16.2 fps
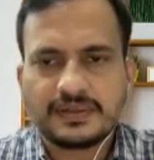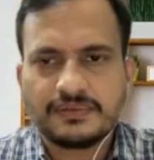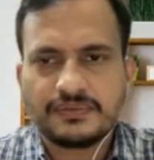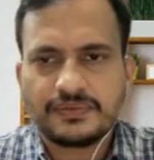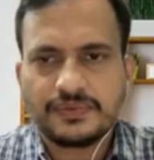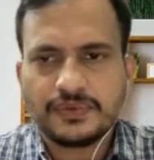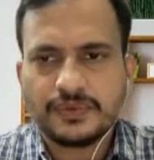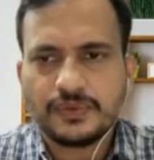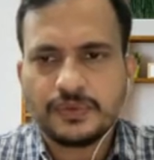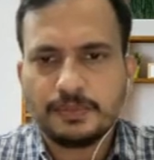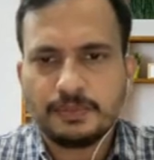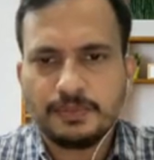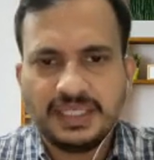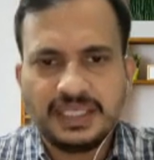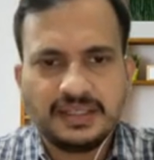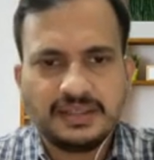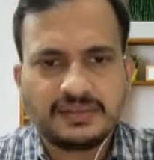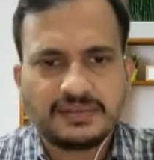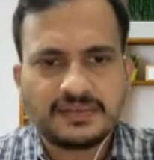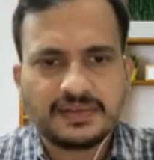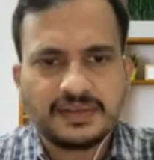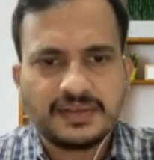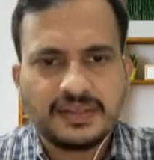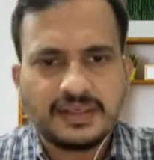few minutes
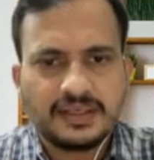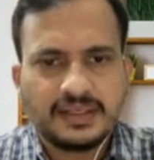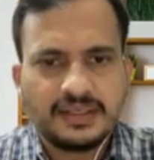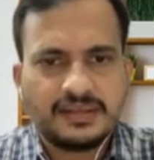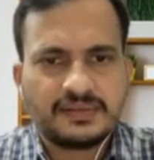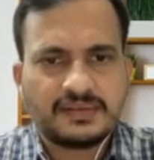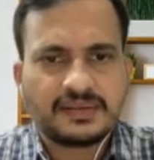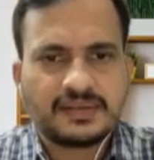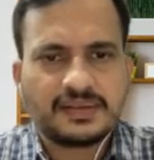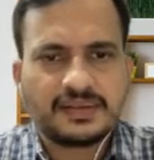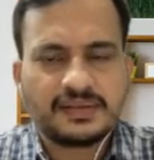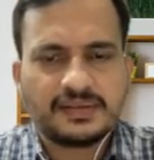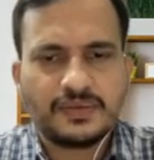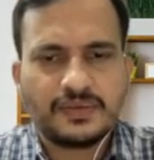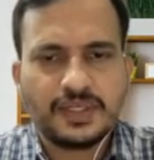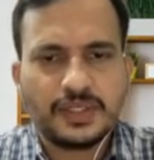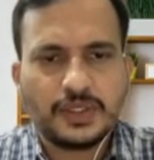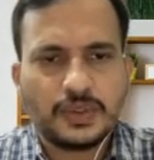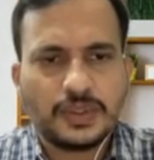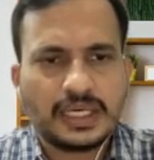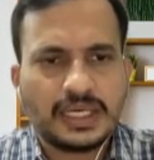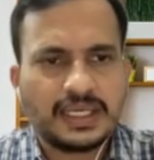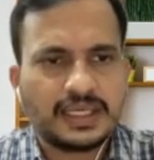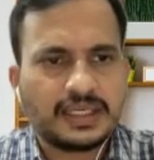is a window
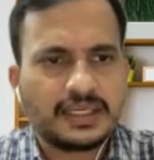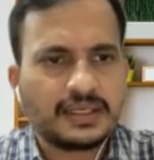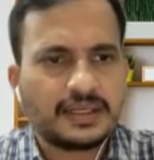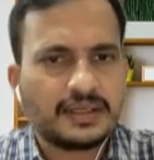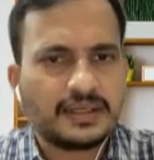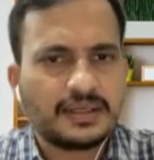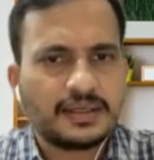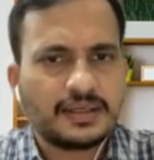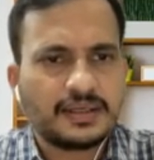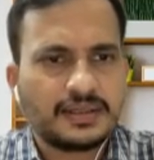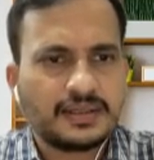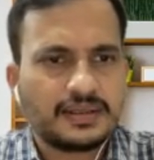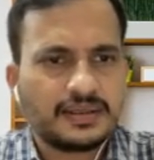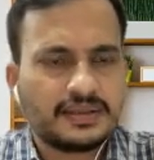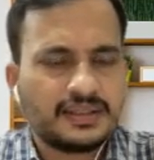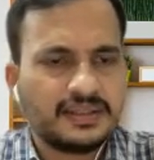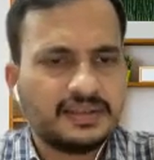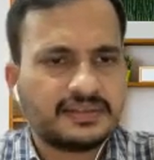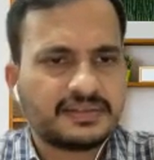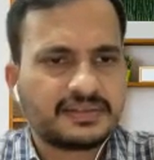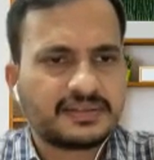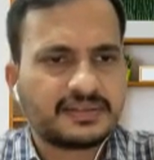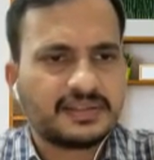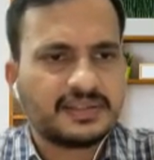like
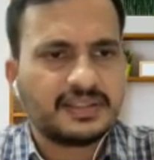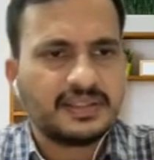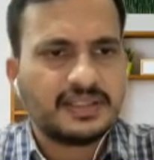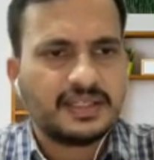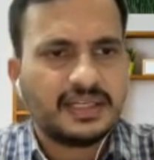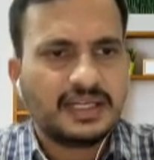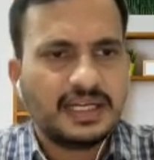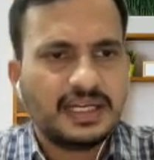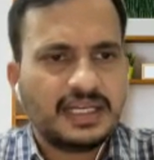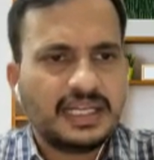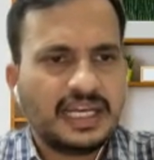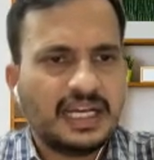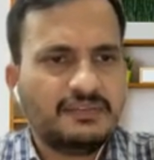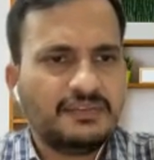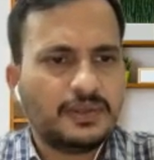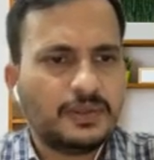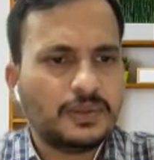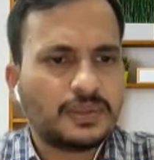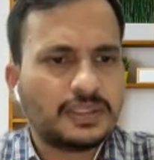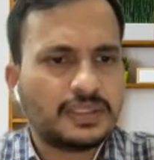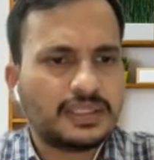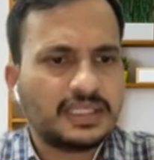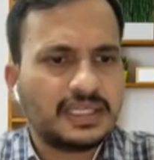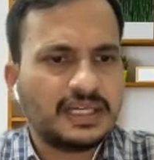this, and have a look.
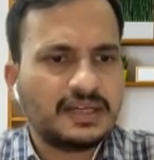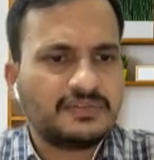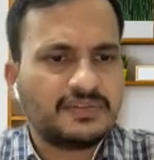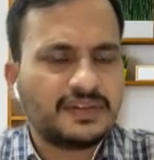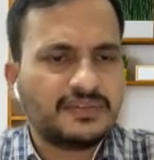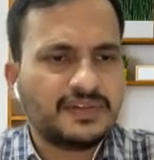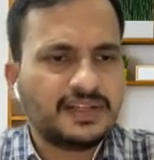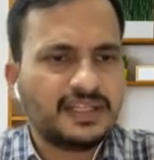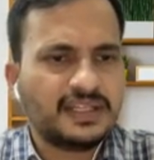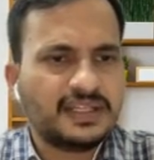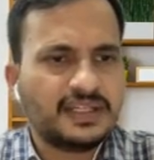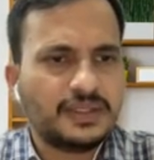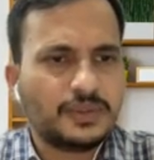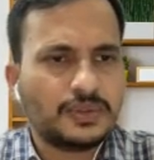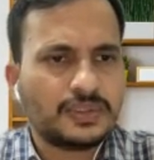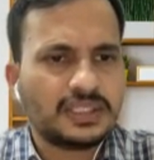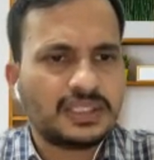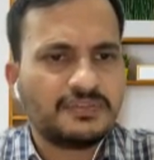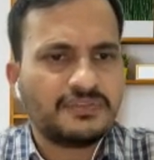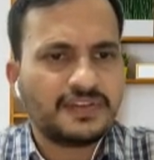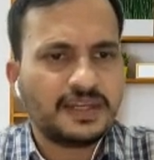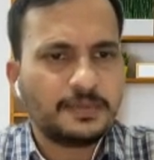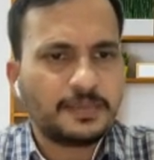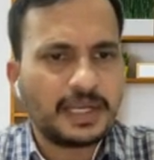They have given, you know, the
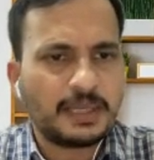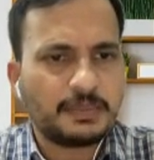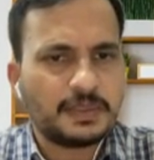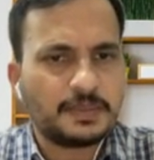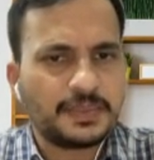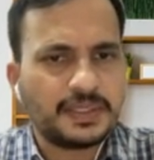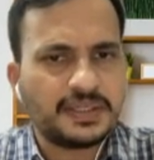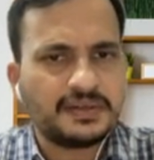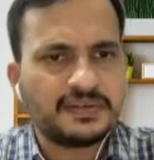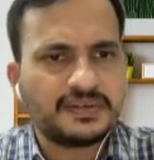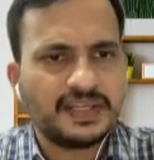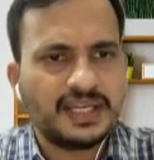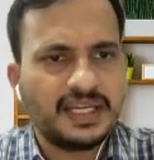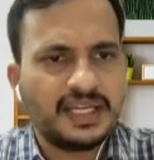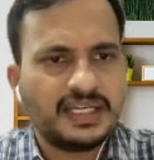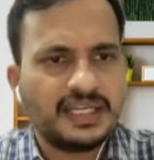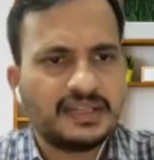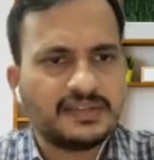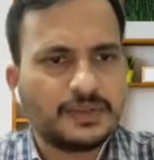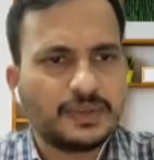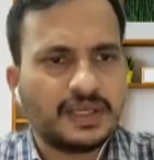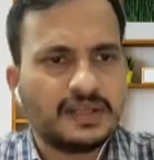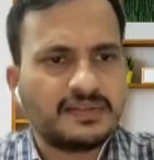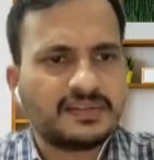different primer pairs, and as
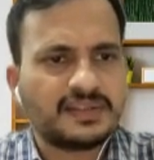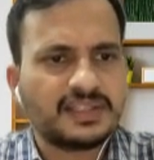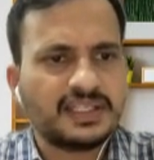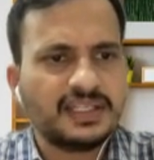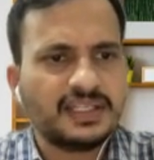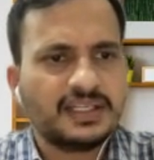you can see